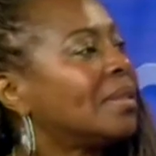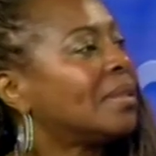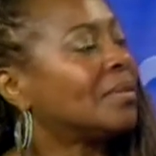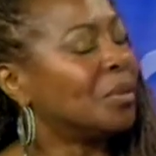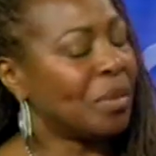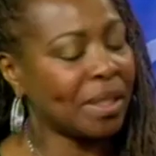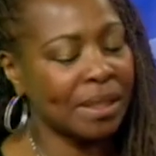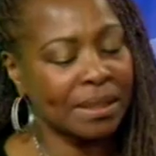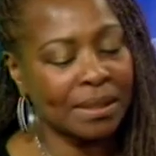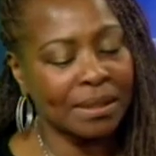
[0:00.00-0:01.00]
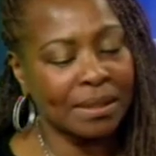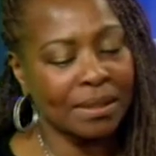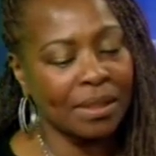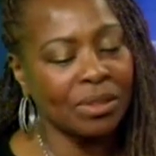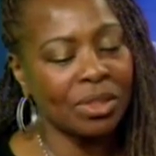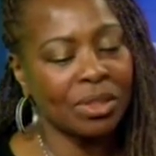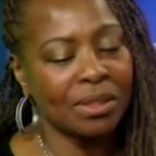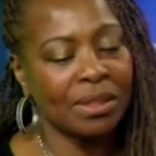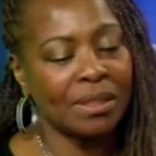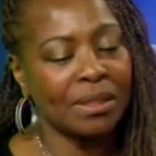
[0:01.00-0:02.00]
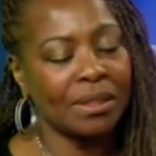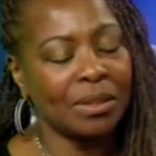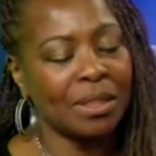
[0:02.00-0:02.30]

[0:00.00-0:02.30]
of America's culture, this is